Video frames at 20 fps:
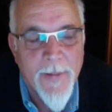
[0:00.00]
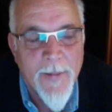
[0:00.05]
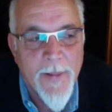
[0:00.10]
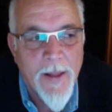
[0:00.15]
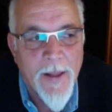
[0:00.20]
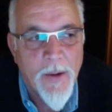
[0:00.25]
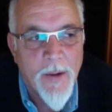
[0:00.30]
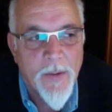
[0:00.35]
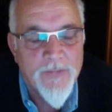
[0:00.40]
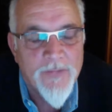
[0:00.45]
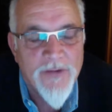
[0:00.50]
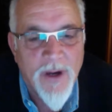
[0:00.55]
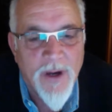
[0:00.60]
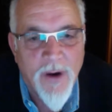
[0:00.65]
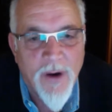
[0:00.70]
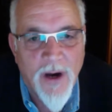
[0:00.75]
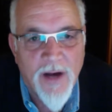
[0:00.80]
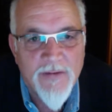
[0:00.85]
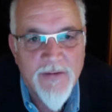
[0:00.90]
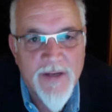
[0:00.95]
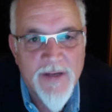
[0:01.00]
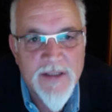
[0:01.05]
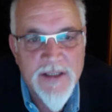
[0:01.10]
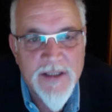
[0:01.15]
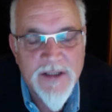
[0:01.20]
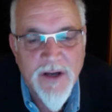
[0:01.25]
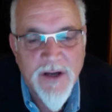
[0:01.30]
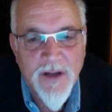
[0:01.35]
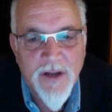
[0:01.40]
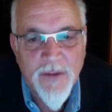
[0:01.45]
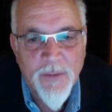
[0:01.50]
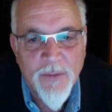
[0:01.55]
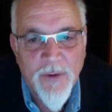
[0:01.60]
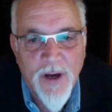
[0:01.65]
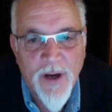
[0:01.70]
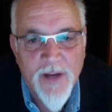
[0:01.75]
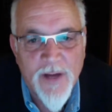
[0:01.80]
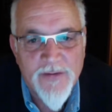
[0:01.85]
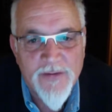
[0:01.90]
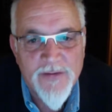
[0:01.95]
So I've actually got the
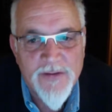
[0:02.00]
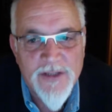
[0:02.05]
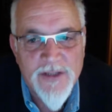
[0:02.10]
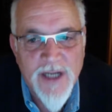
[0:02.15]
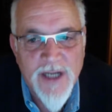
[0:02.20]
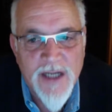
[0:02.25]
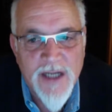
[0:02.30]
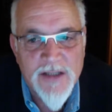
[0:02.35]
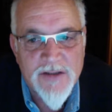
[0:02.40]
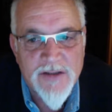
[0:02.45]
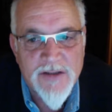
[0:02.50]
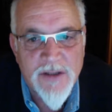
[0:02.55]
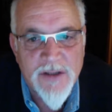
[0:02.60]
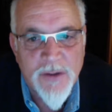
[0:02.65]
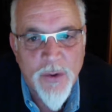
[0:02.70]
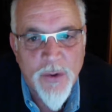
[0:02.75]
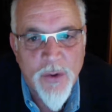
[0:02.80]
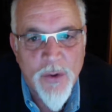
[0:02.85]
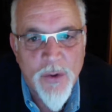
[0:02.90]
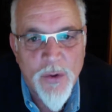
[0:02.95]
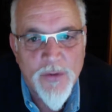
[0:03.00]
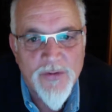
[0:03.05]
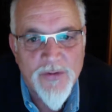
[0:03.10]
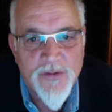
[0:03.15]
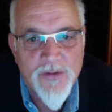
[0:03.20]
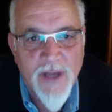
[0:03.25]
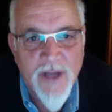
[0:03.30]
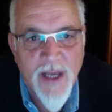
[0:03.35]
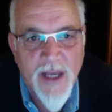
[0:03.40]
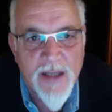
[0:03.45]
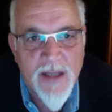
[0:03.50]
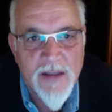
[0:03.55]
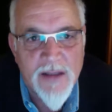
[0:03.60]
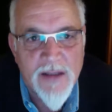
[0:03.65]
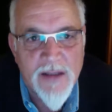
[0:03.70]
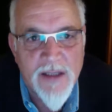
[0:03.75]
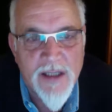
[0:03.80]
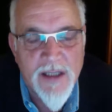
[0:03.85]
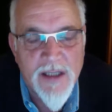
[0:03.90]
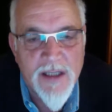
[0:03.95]
rights to change the laws and
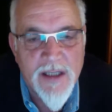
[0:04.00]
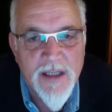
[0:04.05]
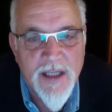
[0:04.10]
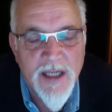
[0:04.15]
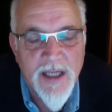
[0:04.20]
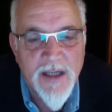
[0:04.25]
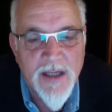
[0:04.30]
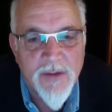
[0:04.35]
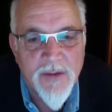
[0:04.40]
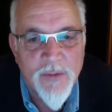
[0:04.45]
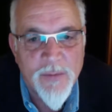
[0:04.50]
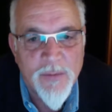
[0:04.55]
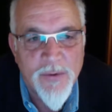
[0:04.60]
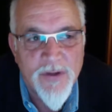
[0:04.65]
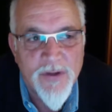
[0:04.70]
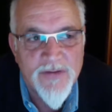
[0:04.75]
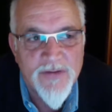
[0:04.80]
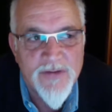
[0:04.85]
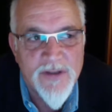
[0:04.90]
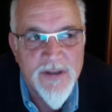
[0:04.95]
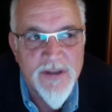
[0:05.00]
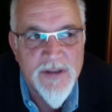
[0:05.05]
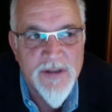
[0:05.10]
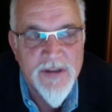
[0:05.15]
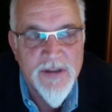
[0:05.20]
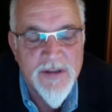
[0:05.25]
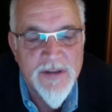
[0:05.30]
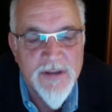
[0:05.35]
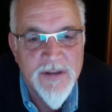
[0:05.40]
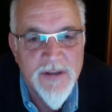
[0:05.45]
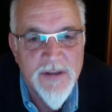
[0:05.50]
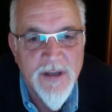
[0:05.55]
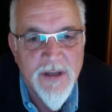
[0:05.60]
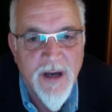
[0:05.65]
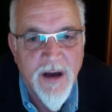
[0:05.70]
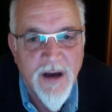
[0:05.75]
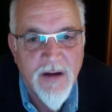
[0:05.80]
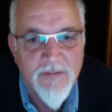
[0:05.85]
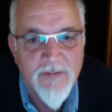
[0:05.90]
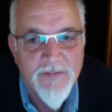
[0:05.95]
the king or president
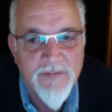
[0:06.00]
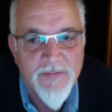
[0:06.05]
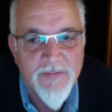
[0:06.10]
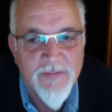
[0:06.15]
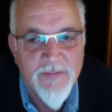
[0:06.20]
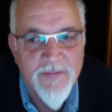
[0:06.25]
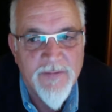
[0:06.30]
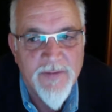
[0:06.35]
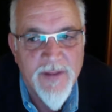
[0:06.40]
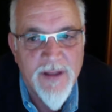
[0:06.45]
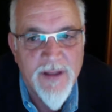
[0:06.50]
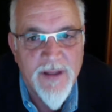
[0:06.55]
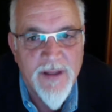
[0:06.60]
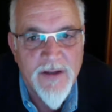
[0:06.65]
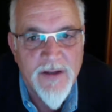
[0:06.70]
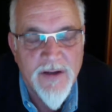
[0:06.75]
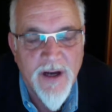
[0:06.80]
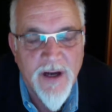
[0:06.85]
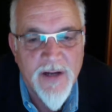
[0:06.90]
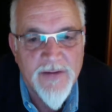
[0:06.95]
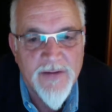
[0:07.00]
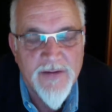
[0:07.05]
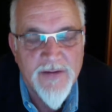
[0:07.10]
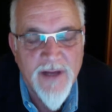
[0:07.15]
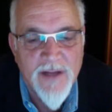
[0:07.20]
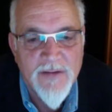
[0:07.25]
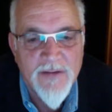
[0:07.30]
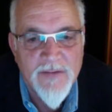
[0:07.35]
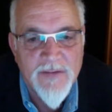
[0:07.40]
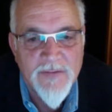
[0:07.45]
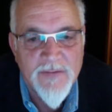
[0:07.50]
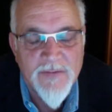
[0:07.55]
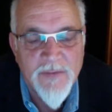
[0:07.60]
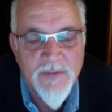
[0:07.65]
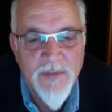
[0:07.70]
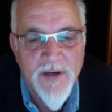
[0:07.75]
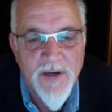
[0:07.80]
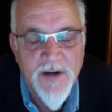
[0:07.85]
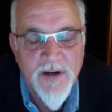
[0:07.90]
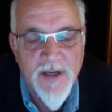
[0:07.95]
of the United States of
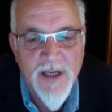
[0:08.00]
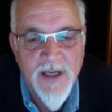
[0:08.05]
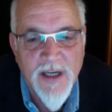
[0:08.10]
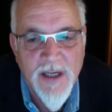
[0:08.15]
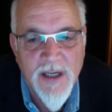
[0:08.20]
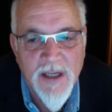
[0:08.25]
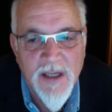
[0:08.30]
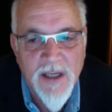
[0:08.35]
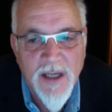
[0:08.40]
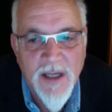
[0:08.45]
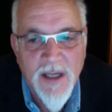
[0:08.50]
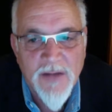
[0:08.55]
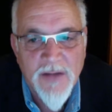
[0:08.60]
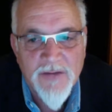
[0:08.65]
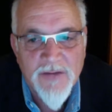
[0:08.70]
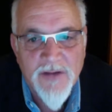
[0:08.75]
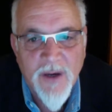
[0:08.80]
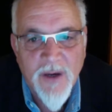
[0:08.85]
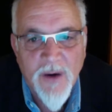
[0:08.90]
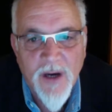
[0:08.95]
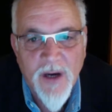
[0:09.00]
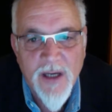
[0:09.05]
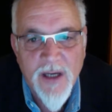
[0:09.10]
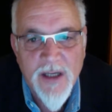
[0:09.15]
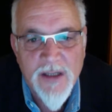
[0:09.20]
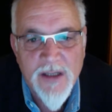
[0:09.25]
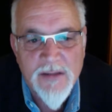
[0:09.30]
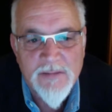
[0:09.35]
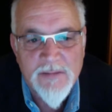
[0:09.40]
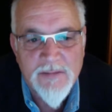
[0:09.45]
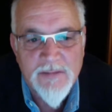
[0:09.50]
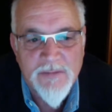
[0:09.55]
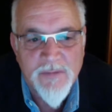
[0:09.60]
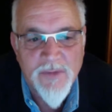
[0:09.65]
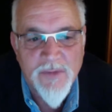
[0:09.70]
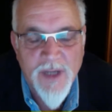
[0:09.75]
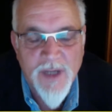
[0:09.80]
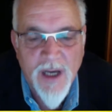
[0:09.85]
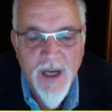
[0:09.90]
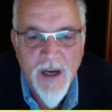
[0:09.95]
America. So I can,
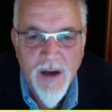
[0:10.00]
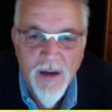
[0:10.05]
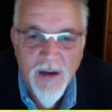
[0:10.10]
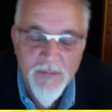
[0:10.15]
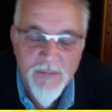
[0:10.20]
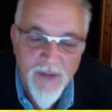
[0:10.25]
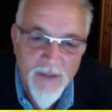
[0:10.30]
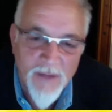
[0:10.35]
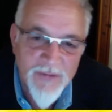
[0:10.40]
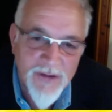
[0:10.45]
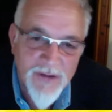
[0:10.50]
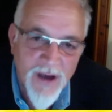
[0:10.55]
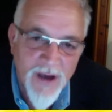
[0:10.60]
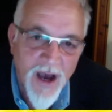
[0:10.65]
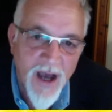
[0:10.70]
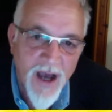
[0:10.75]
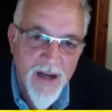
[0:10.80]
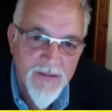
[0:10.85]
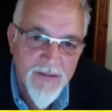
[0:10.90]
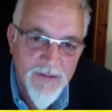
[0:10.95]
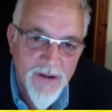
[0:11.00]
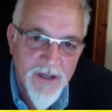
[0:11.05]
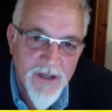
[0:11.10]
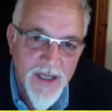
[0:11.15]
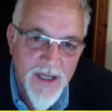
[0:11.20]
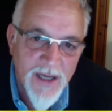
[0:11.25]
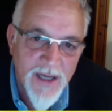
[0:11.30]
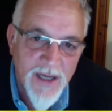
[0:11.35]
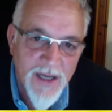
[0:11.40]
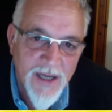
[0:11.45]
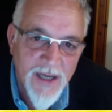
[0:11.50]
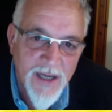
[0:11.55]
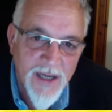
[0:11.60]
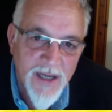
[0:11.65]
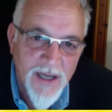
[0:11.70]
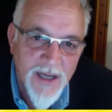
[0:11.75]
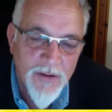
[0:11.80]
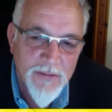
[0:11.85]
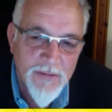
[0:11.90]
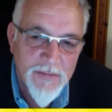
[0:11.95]
I'm kind of looking at my
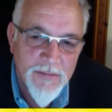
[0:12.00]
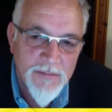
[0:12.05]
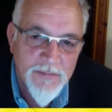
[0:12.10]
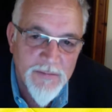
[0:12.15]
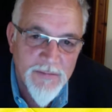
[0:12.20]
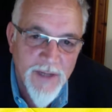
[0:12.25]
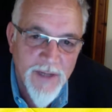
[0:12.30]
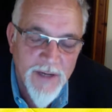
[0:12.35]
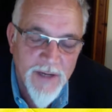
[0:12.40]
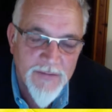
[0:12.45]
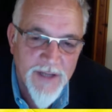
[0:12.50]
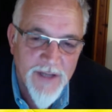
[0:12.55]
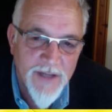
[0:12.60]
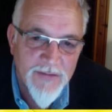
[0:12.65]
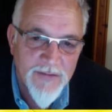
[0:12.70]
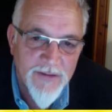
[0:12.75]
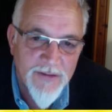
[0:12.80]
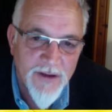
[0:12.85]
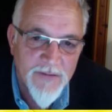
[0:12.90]
work that I've done so